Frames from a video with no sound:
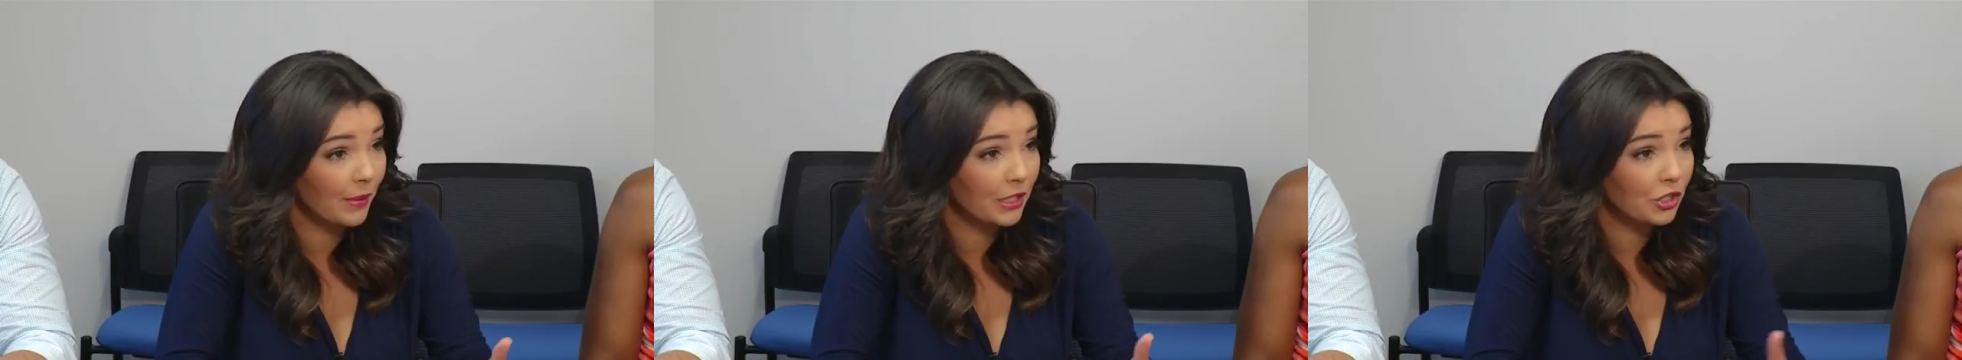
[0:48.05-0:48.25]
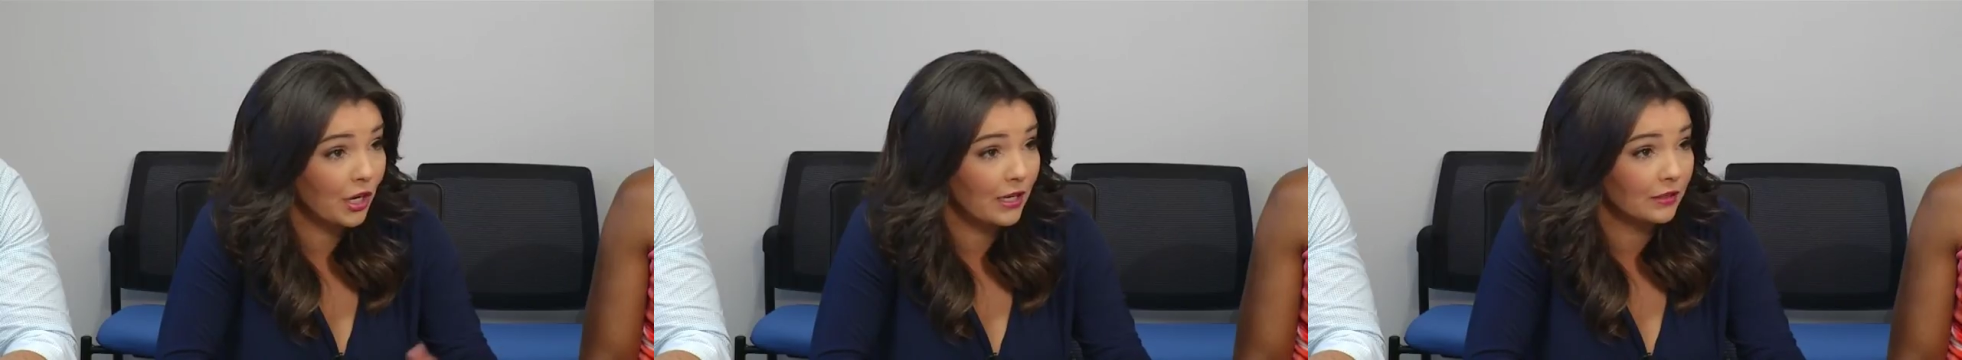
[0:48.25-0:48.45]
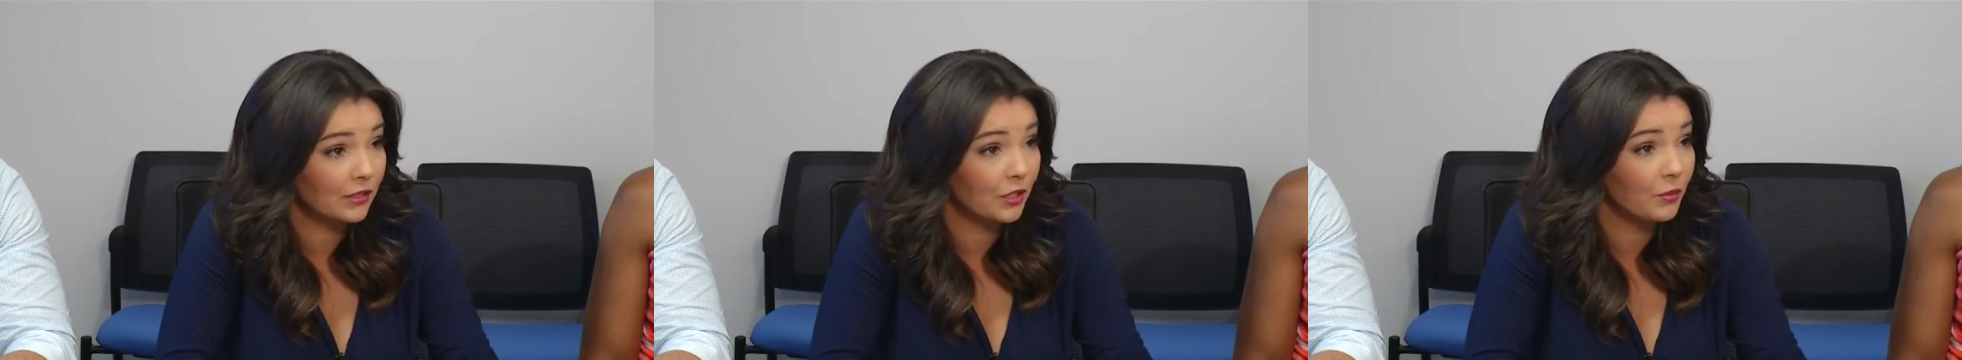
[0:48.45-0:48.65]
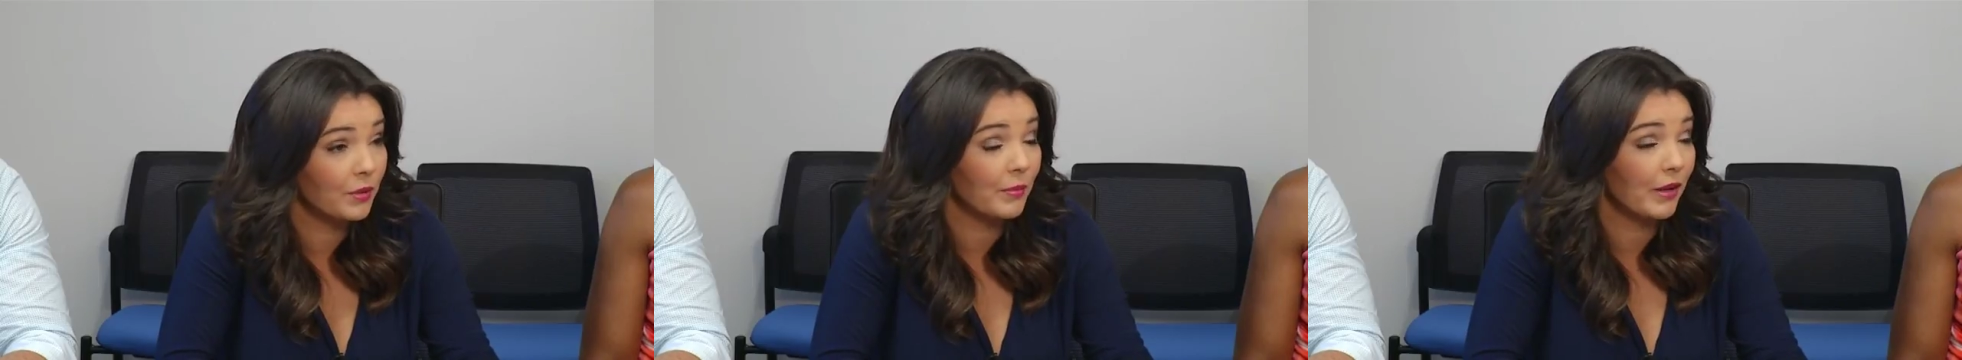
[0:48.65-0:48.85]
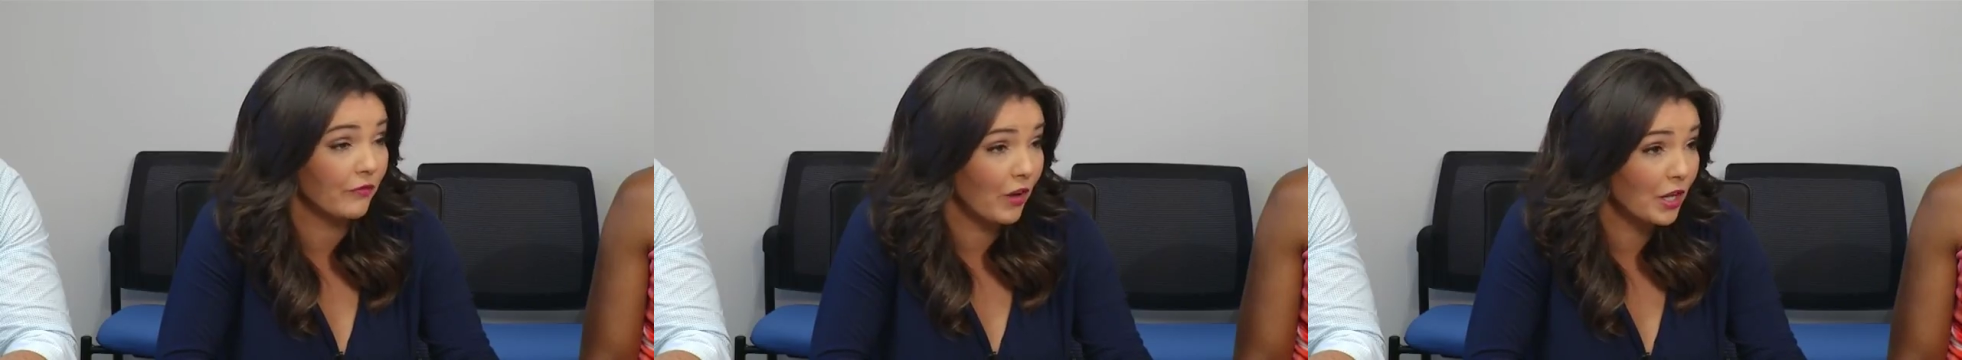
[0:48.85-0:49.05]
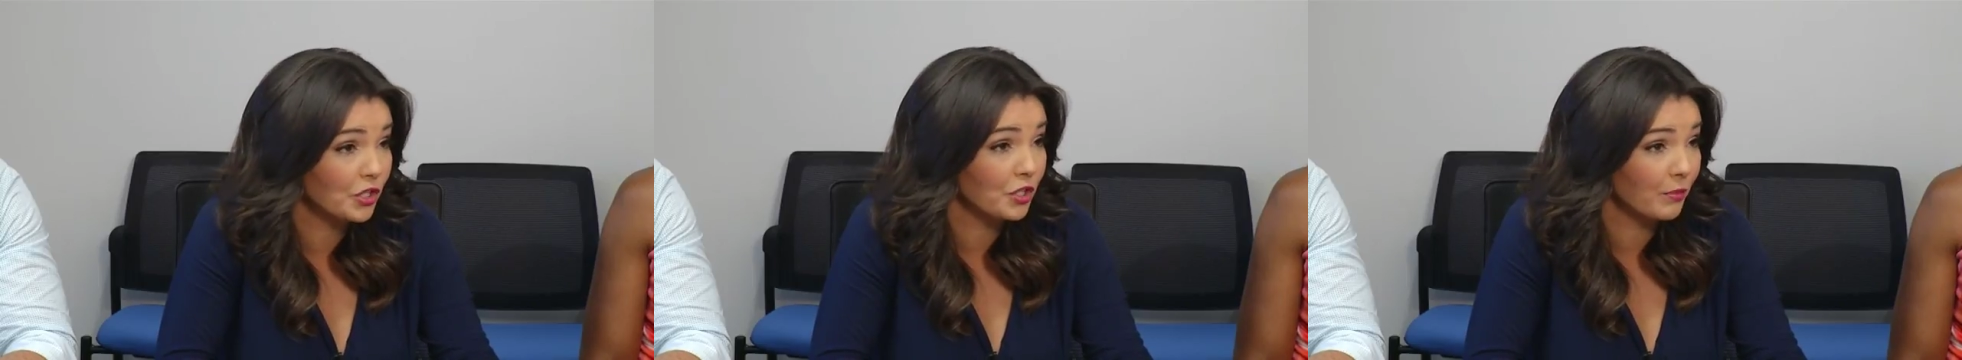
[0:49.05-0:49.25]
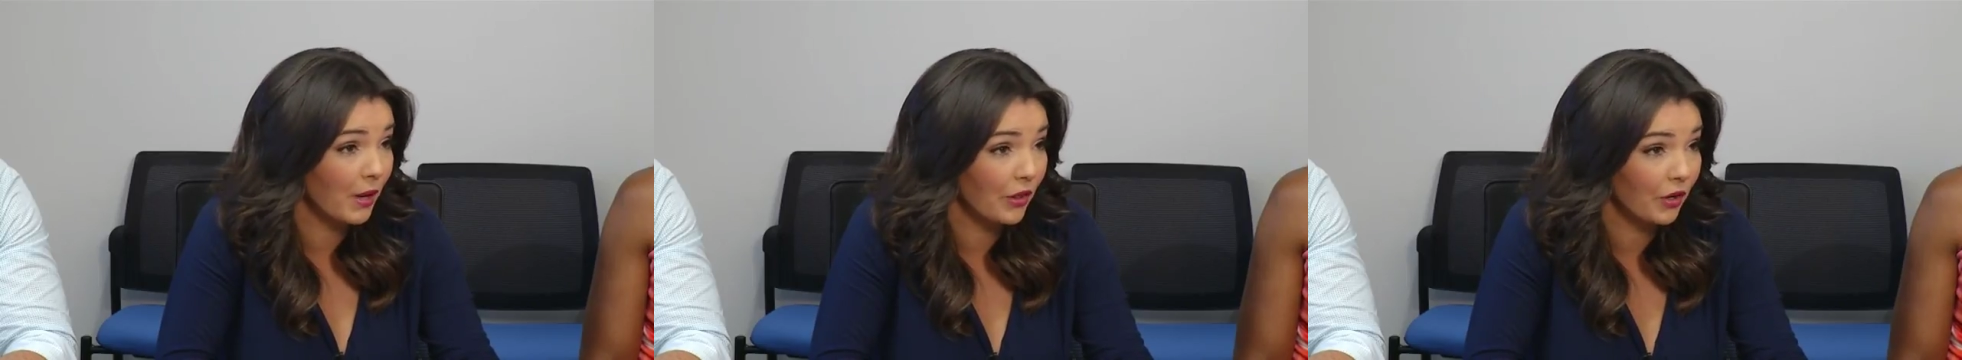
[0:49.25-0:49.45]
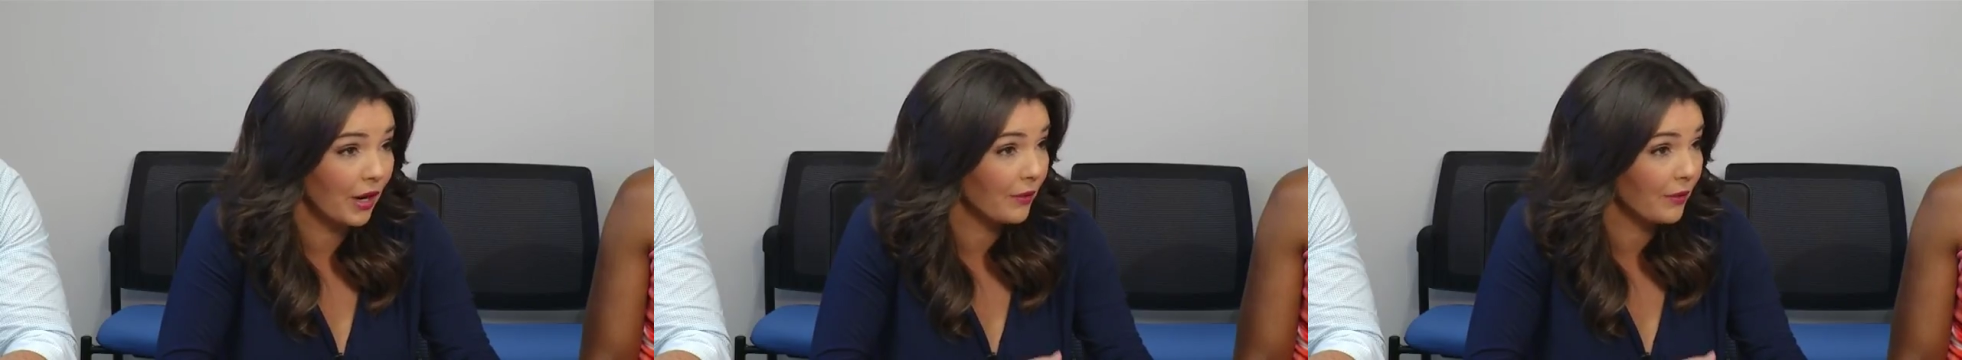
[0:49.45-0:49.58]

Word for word: my childhood with my foster mother.